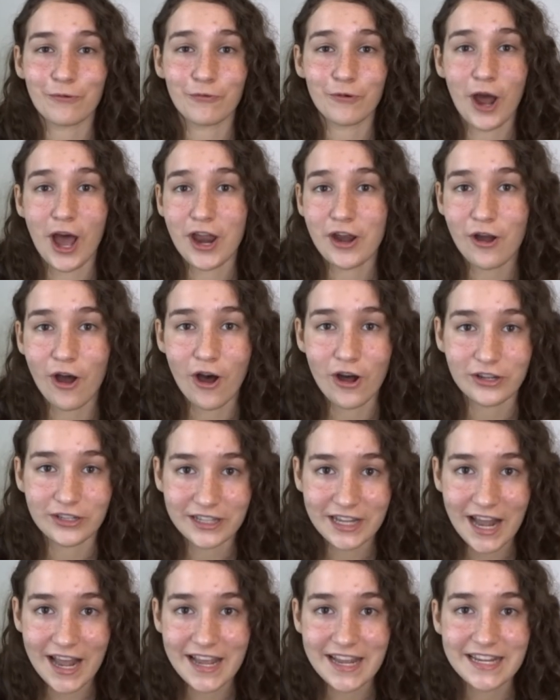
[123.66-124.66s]
run all
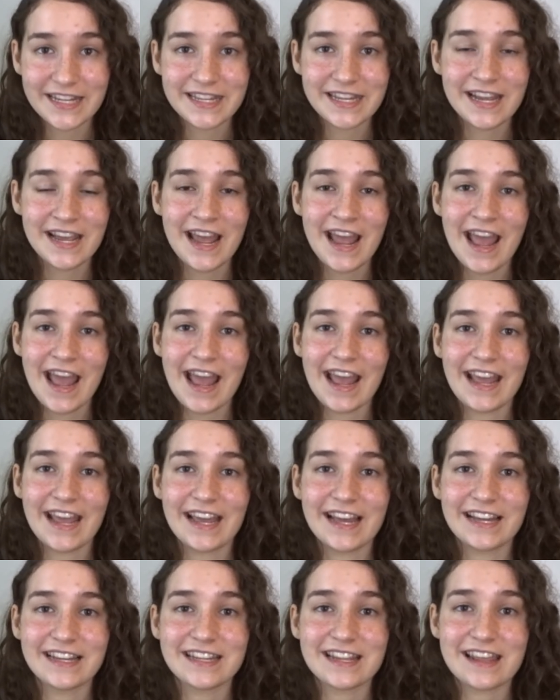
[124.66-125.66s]
night,
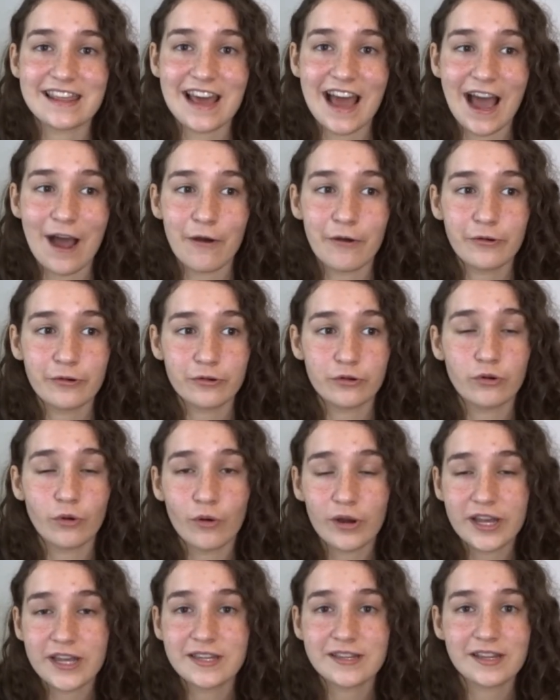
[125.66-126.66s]
and that
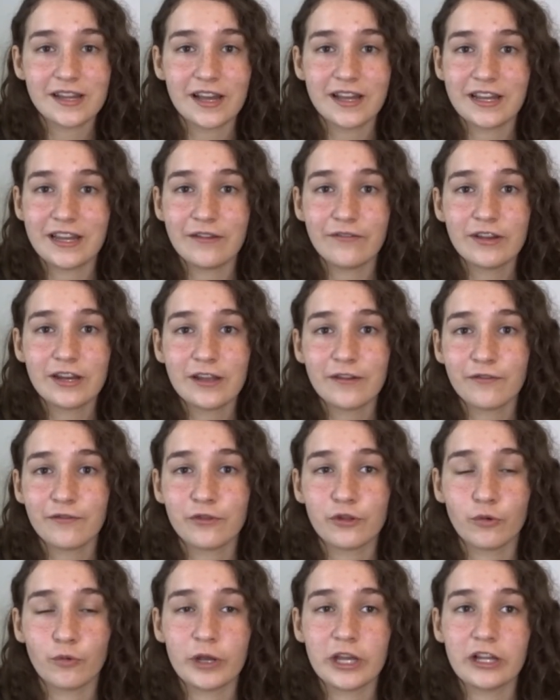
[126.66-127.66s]
noise, even
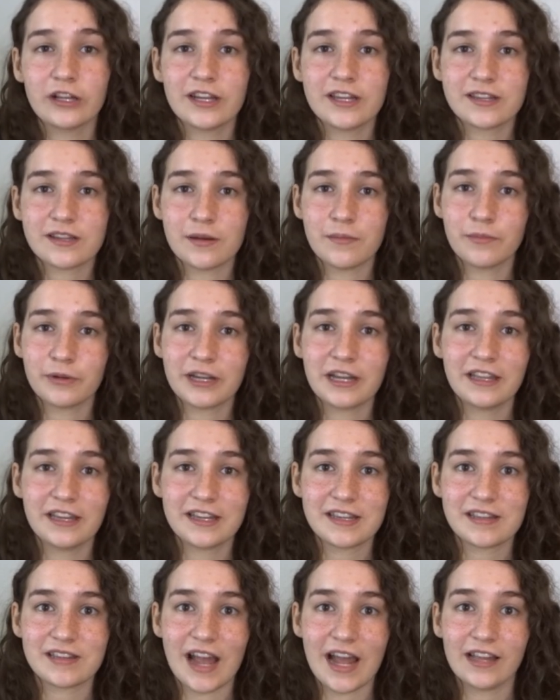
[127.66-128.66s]
if the wheel is
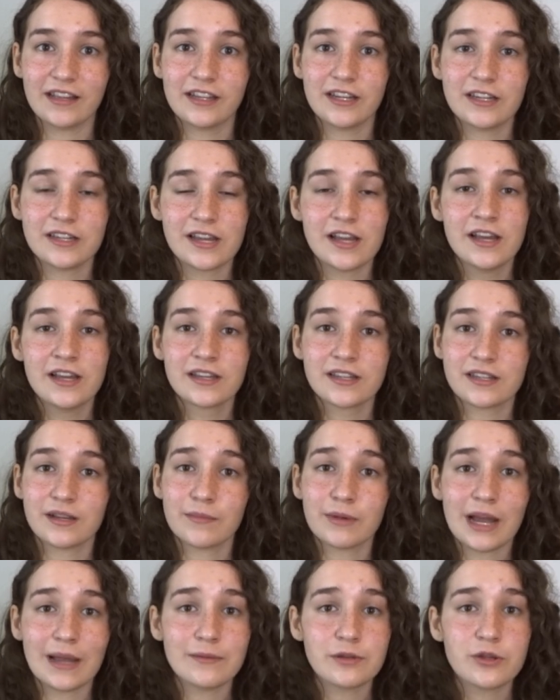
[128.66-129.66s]
completely silent,
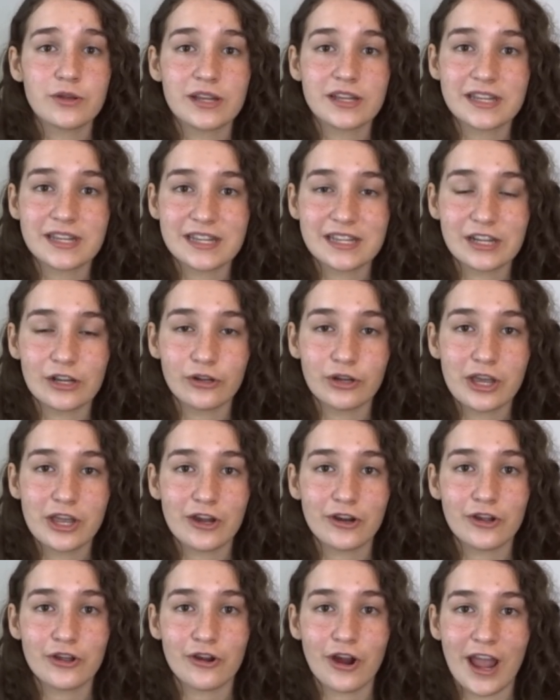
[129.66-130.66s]
sometimes you can still
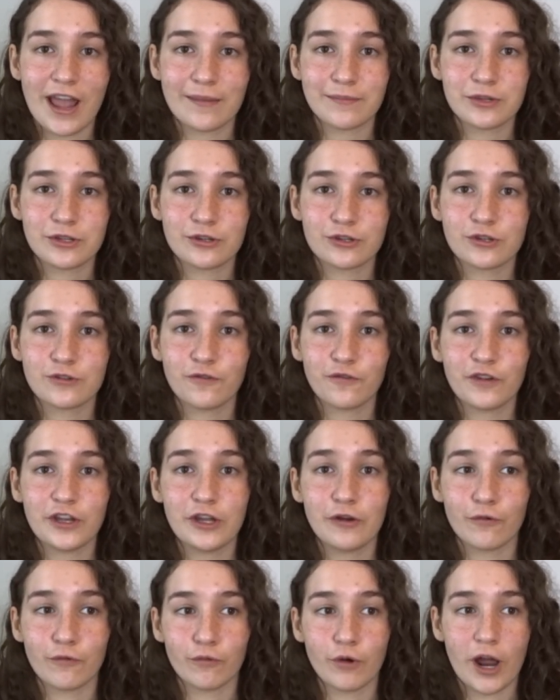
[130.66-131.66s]
hear your hamster's
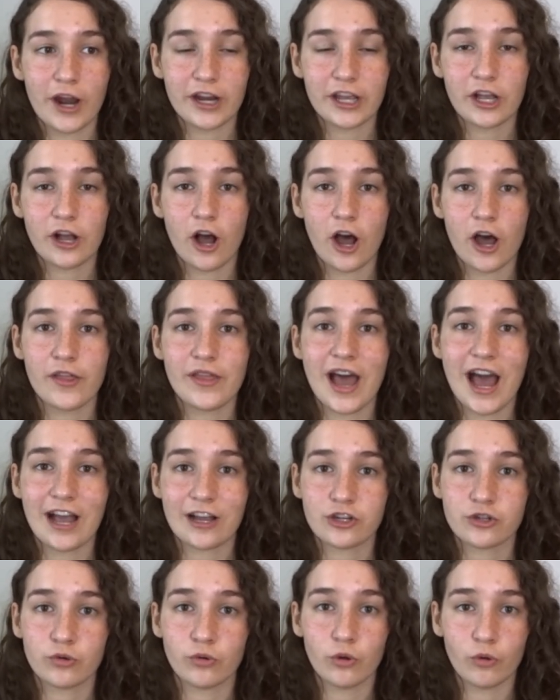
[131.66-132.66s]
feet running on the
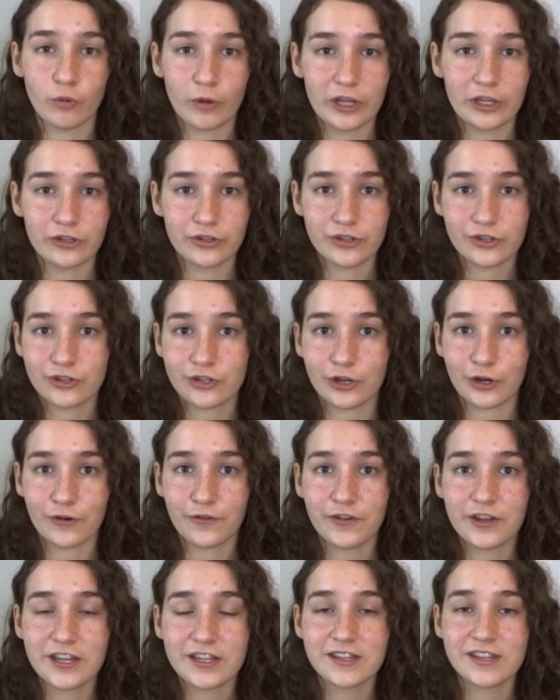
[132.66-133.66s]
actual wheel's
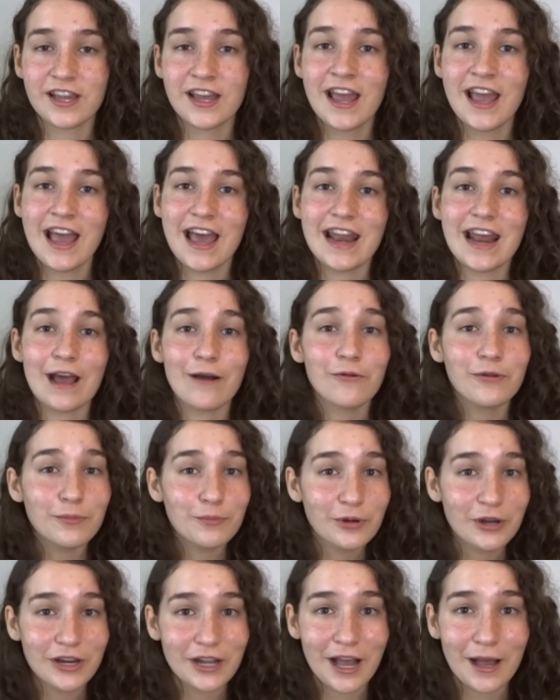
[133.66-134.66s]
surface. And I will
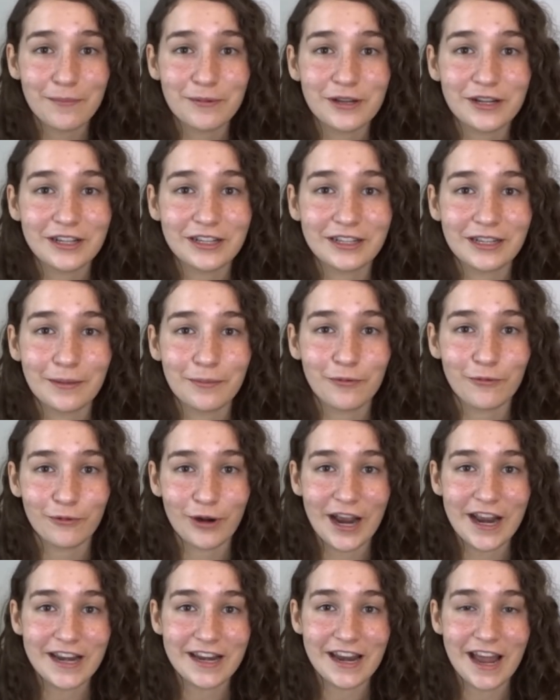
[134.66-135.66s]
put up a clip
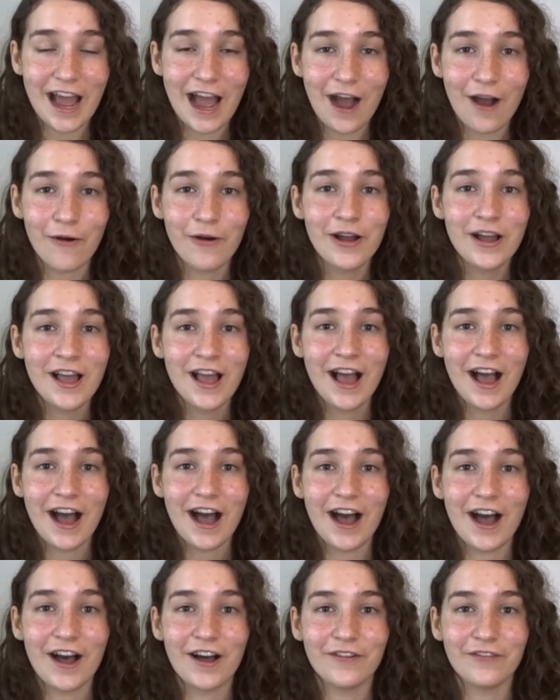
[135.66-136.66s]
right now
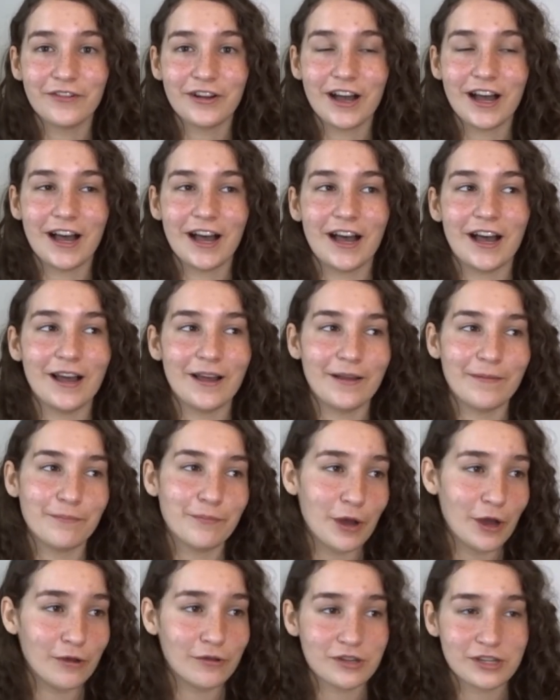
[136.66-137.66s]
of a
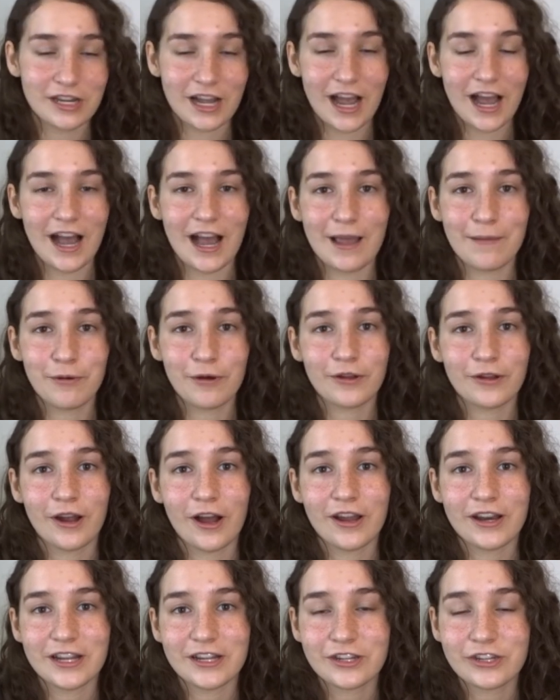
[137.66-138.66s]
post I put
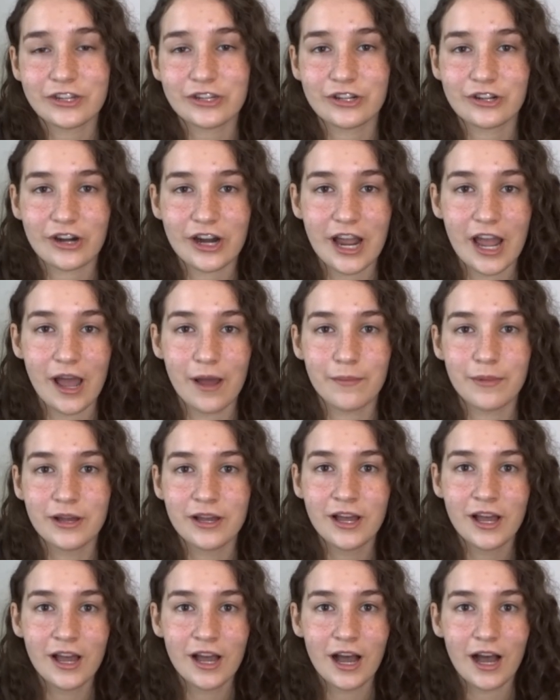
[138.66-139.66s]
on Instagram
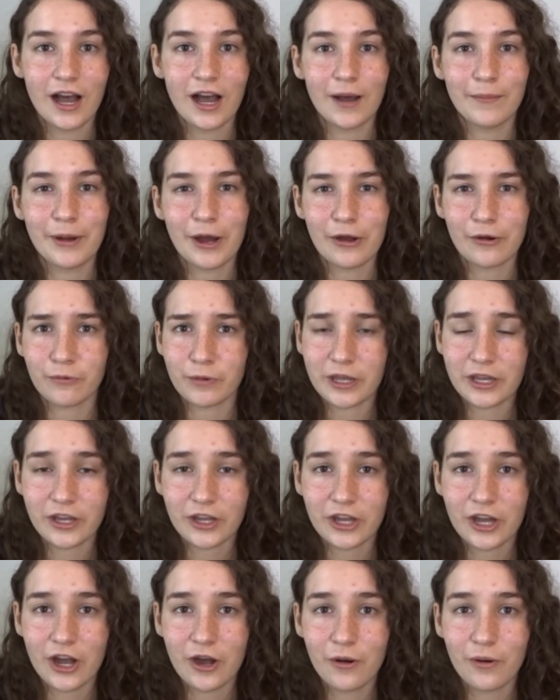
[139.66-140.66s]
about a week
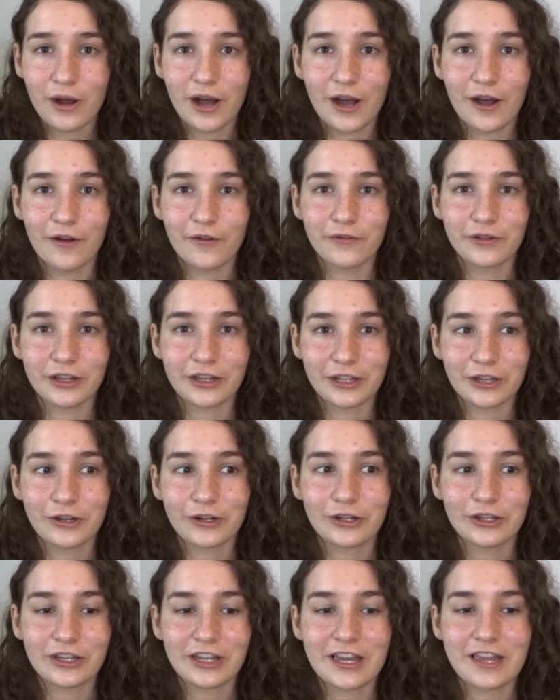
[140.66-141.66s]
ago of
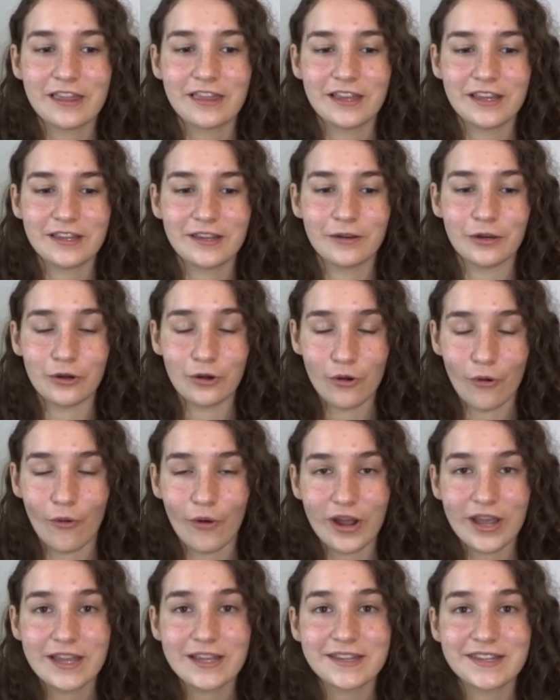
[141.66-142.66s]
literally the
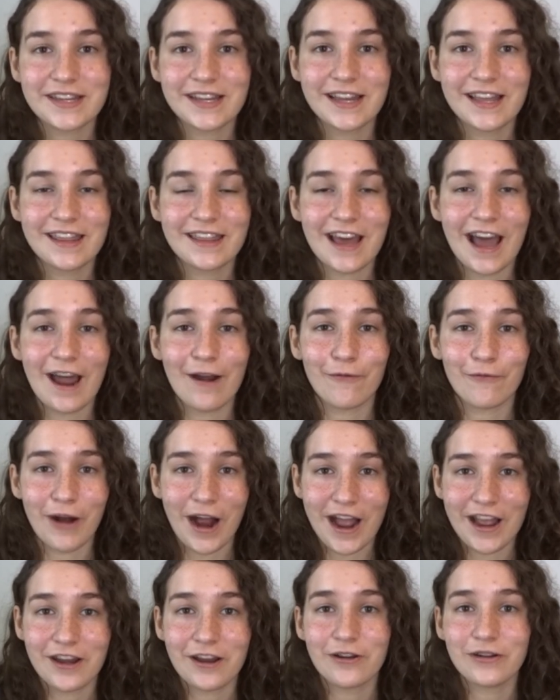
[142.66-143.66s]
noise that
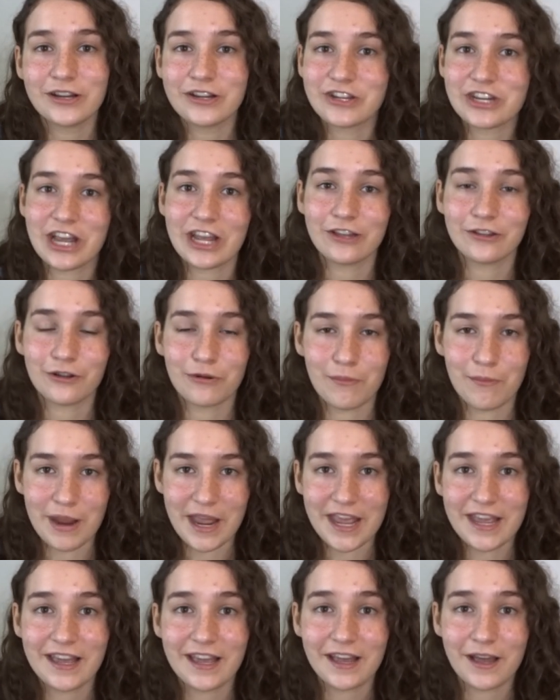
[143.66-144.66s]
Rhino and Chandler
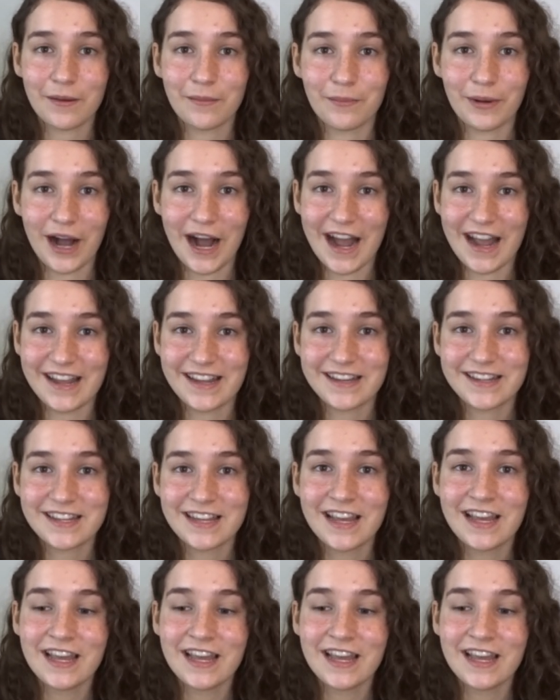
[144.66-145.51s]
make combined.